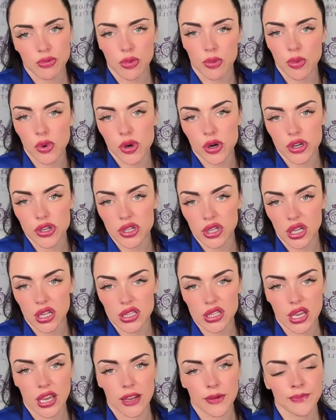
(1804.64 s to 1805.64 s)
with the
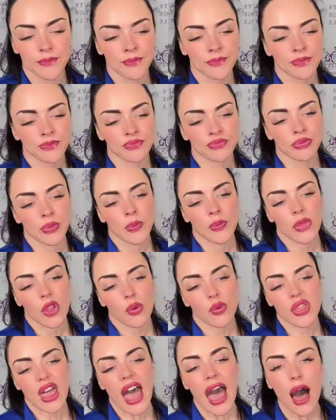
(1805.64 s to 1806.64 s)
proportions. Like
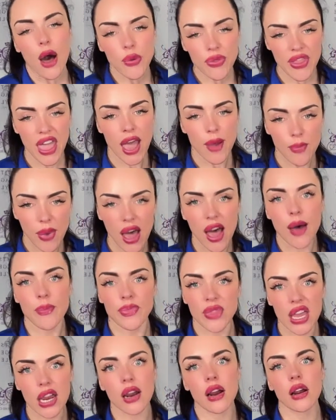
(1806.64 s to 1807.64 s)
without that
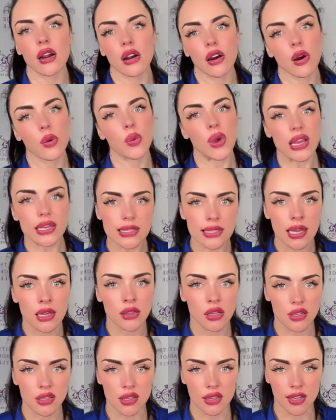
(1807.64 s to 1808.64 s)
pop there, her
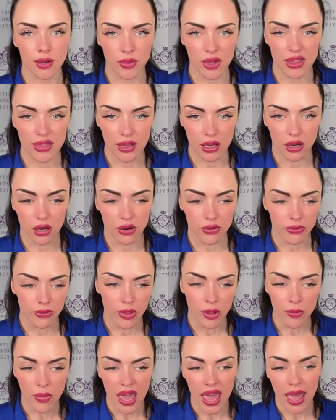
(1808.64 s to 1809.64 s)
waistline looks a little bit thicker
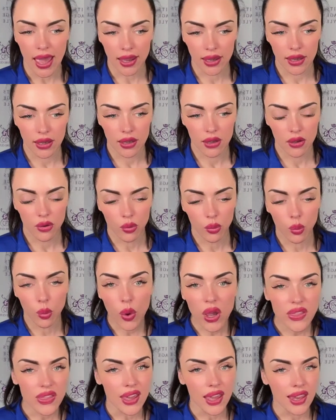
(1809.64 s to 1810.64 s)
from the back.
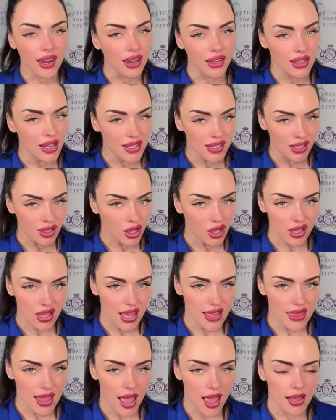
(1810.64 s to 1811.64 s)
With it, it doesn't look
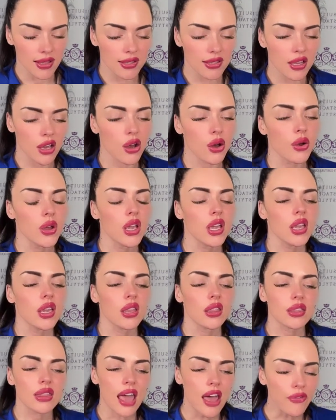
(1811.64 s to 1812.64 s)
like that. So
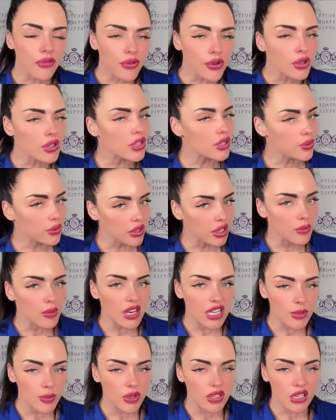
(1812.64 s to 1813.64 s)
that fullness really
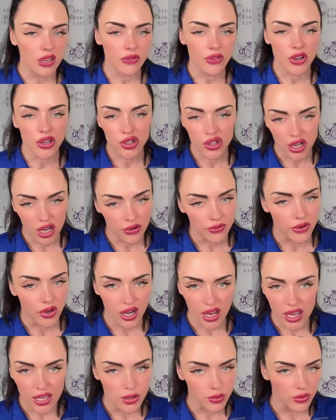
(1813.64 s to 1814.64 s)
makes a big difference.
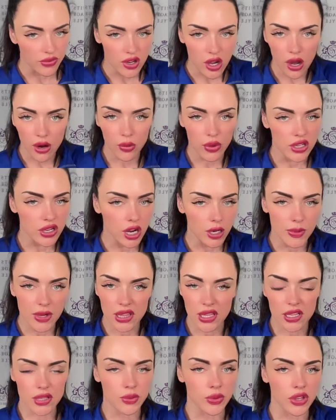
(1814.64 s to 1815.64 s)
Jennifer, yes, we talked we talked
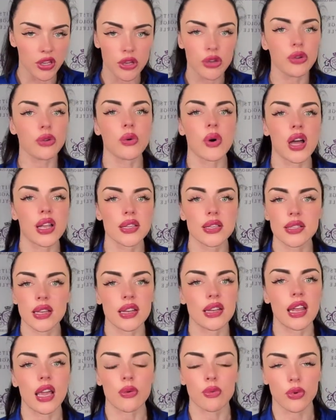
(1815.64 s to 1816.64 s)
about this with you on
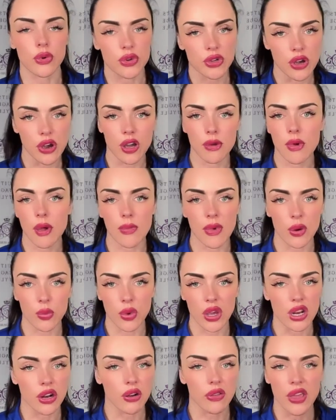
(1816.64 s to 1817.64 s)
Sunday when we were talking about
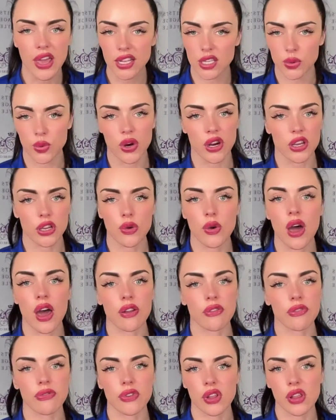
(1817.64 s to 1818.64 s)
Ben Weider. That's where you
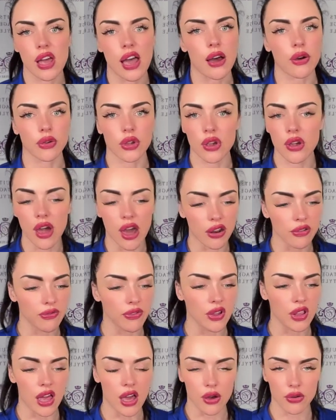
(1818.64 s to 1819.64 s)
got to fill out. You got to
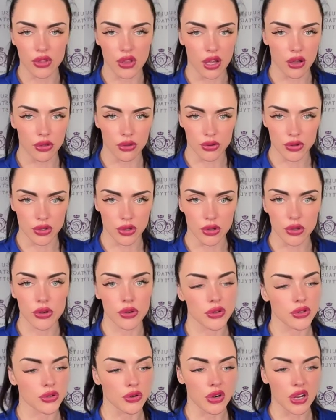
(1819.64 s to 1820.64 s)
fill out that, those
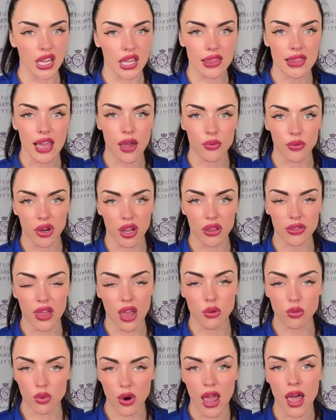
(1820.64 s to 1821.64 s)
glutes in order to get that
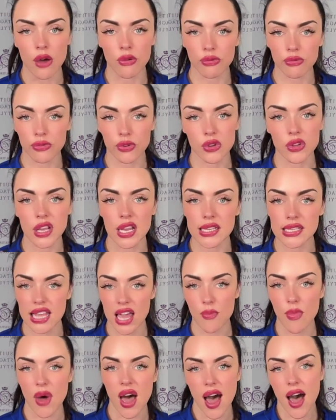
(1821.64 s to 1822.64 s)
that round fullness,
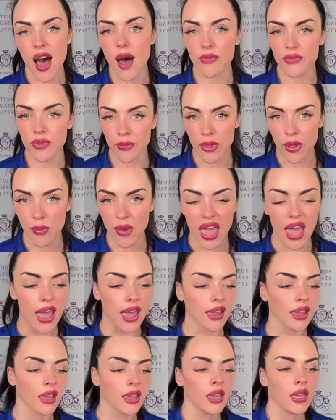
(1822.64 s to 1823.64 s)
that pop from the
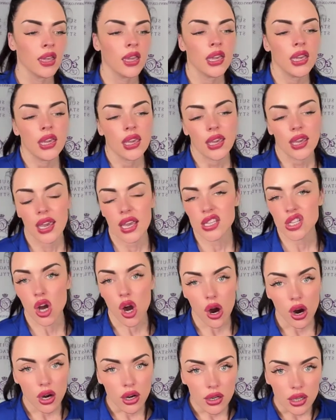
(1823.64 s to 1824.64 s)
back. It's
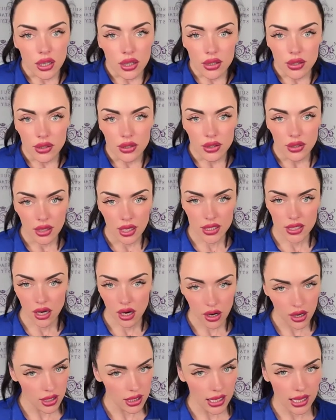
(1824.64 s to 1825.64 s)
hard. It's
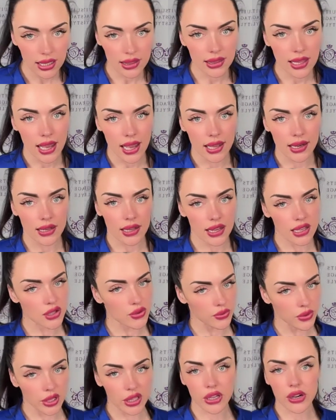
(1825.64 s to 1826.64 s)
hard to get that.
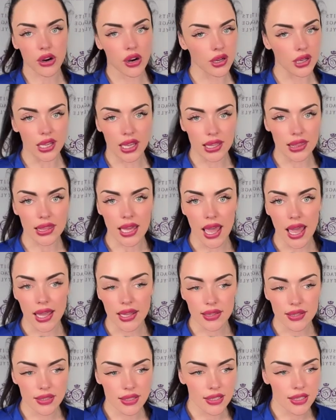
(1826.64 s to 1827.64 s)
It's really hard to get
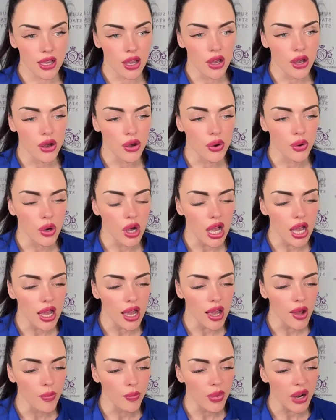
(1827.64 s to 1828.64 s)
that. So,
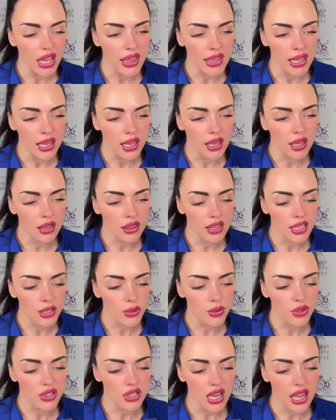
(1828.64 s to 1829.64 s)
um, but I think
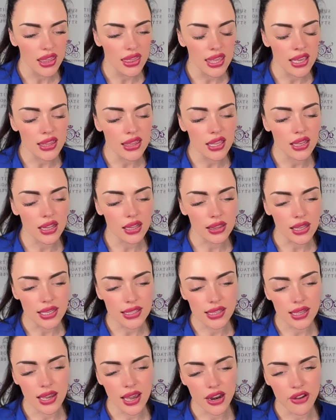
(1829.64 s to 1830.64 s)
this was I think that
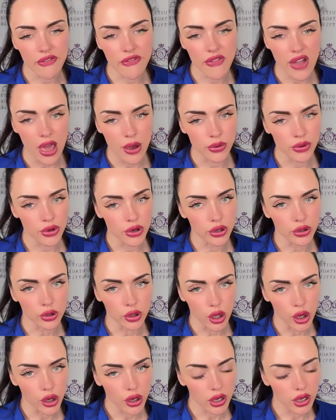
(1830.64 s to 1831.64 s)
Alessi kind of found her
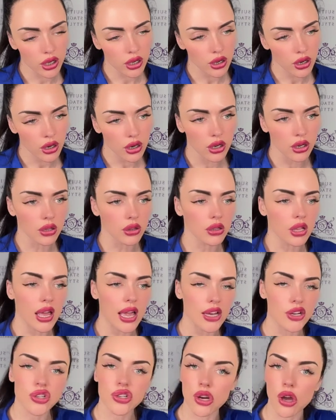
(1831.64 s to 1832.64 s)
look her
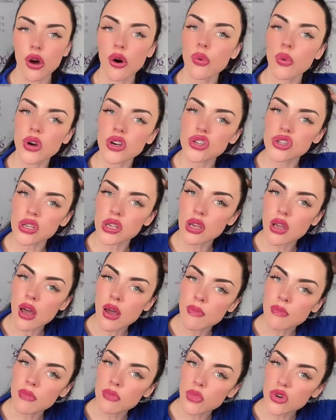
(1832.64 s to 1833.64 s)
last show where she
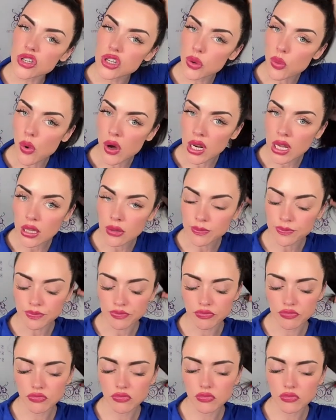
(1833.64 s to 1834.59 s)
um where she won it.